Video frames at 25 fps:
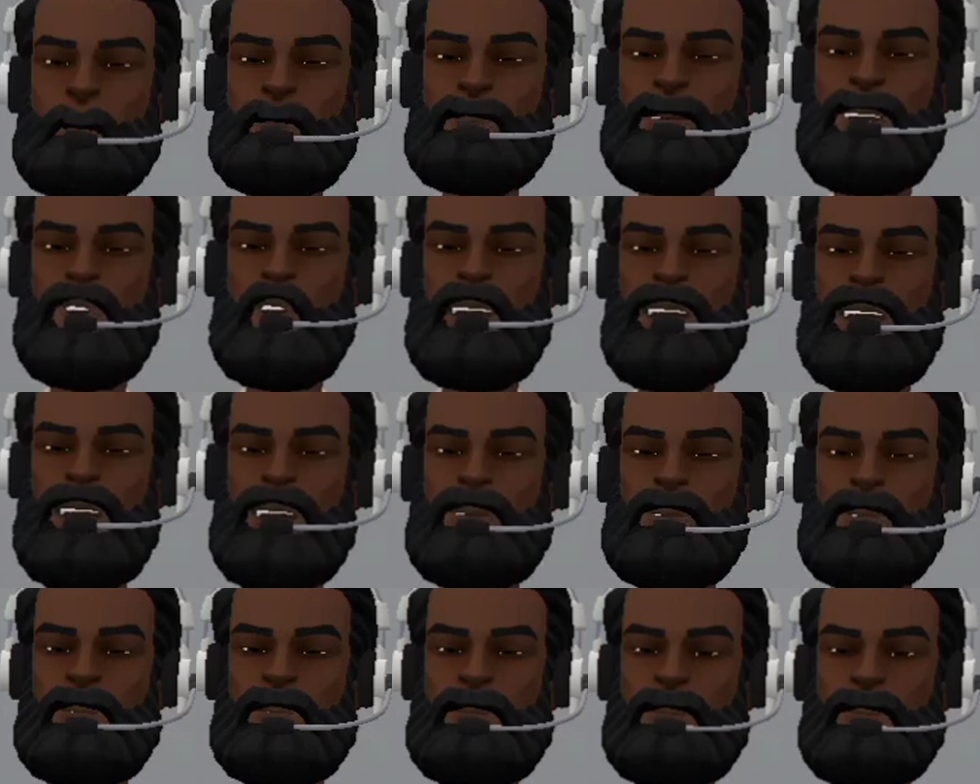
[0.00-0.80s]
I'm
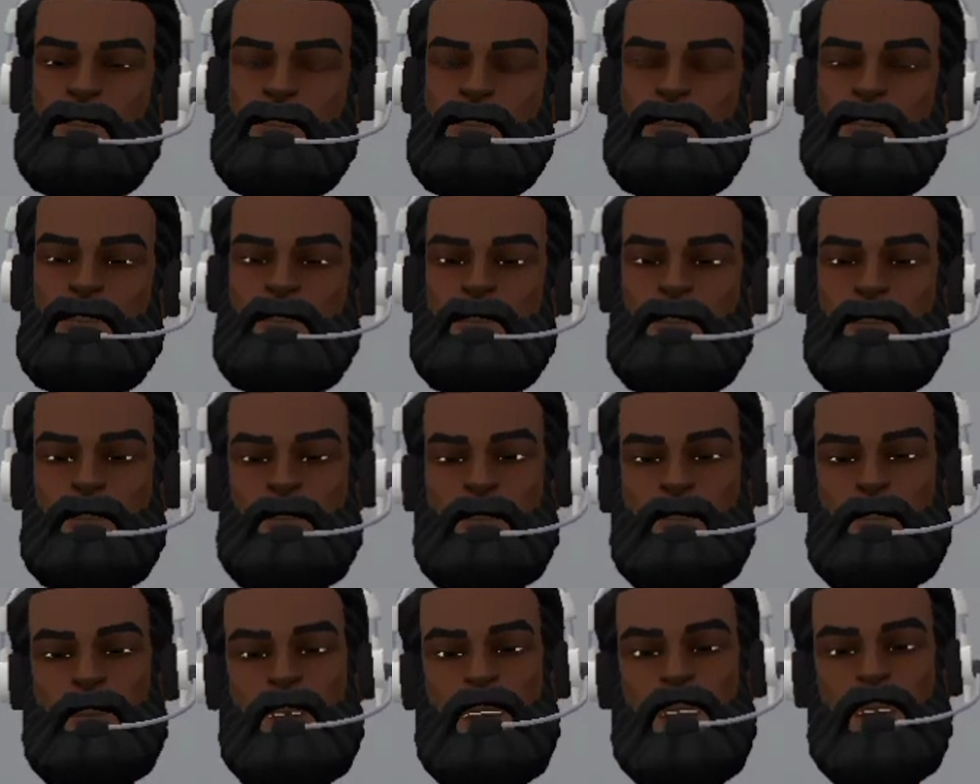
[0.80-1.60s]
aware.
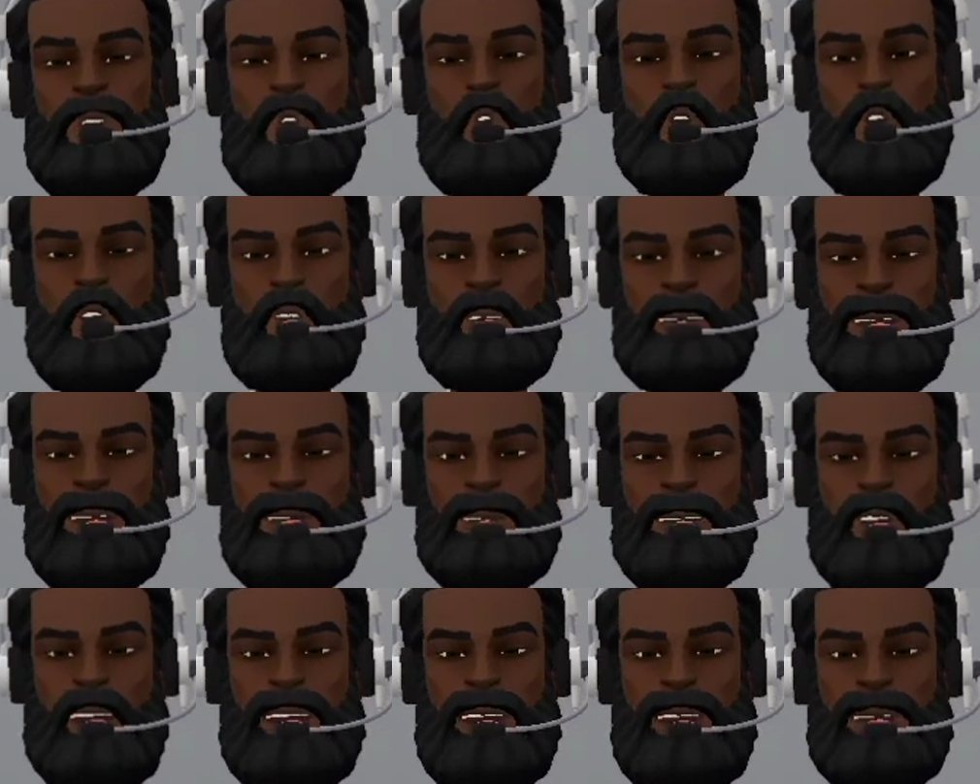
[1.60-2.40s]
And you should
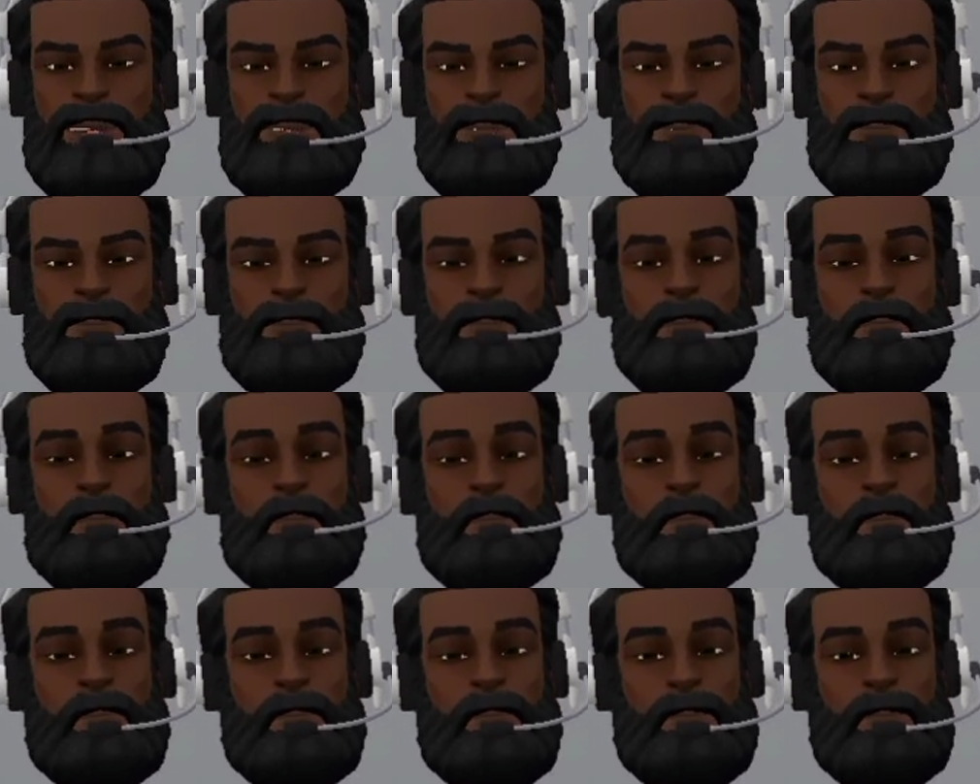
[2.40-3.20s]
be as well.
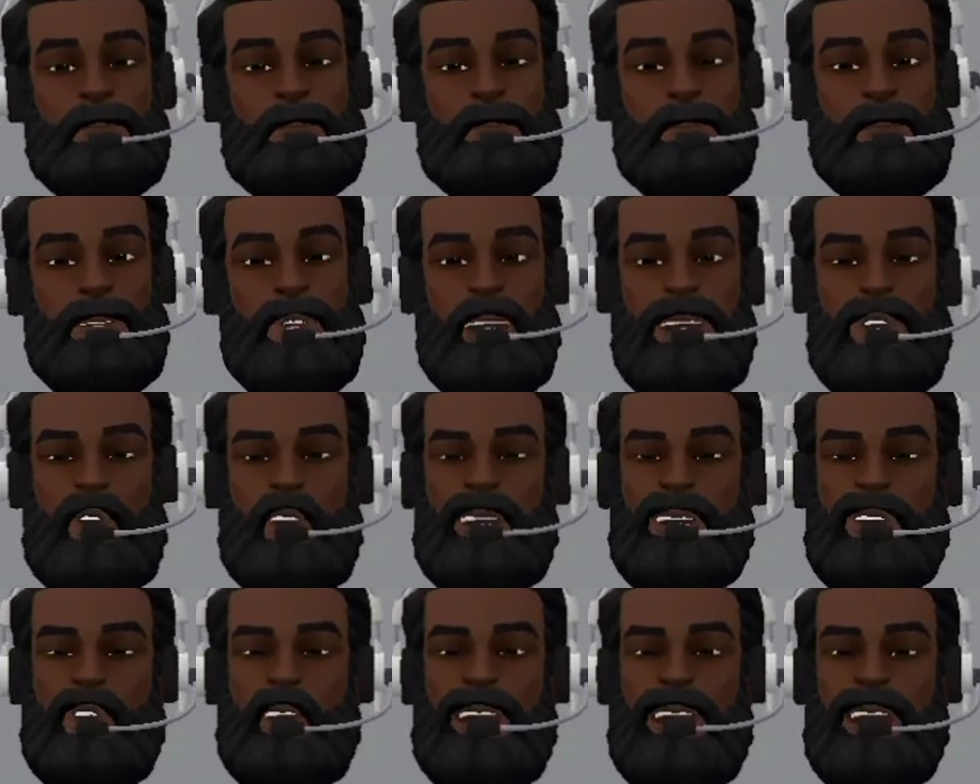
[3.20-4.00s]
We
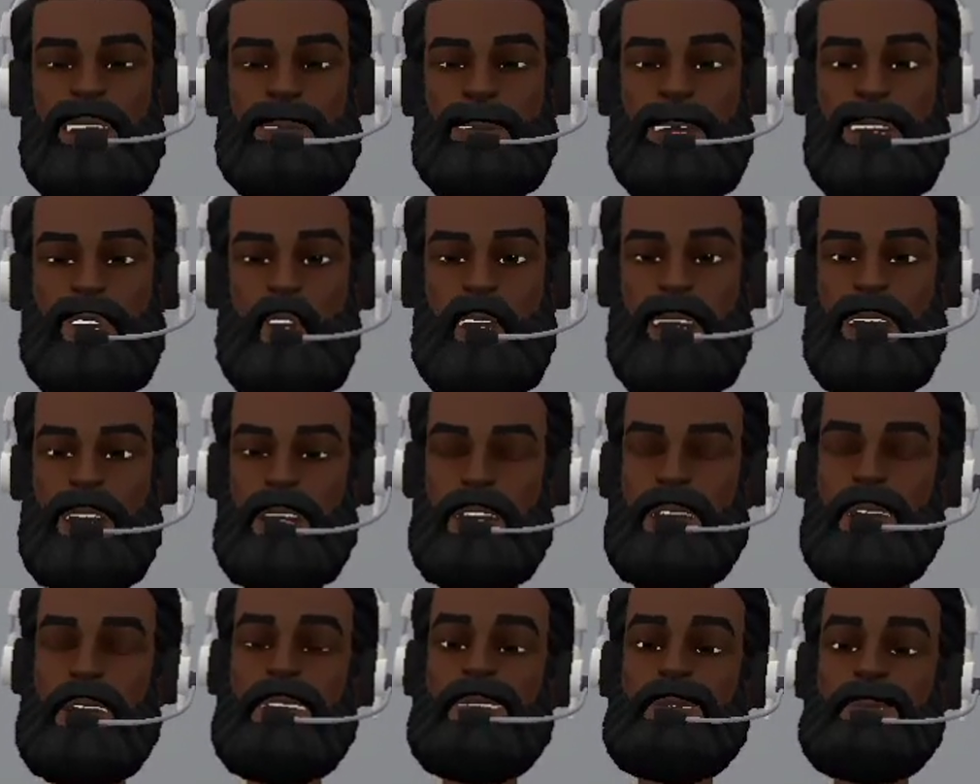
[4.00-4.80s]
worked with them long
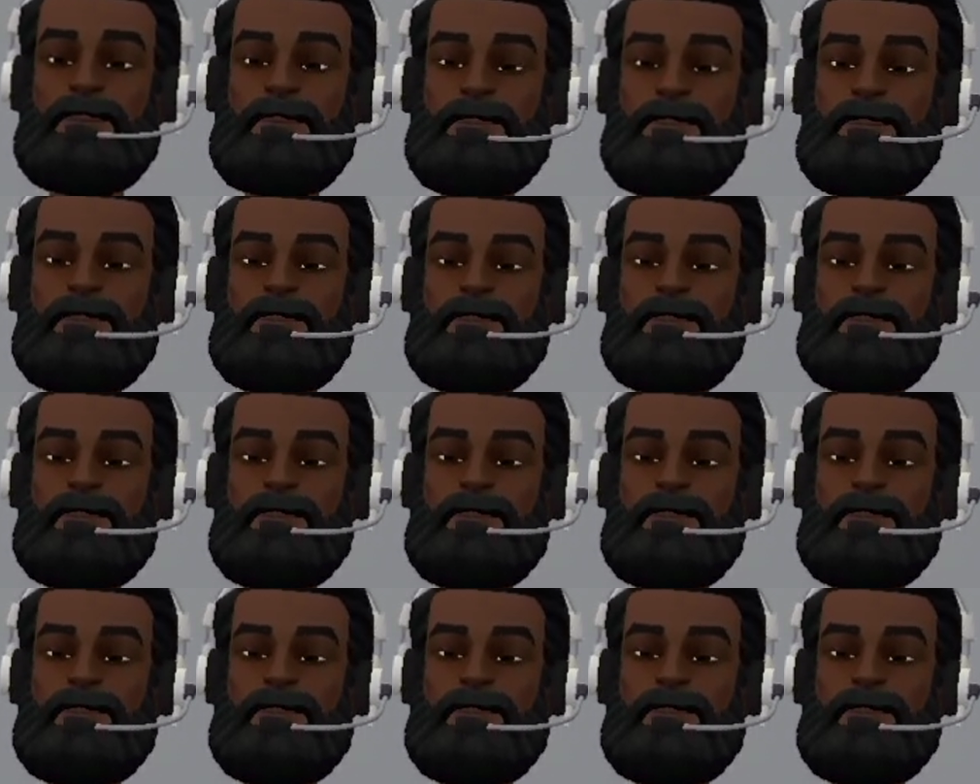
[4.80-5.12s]
enough.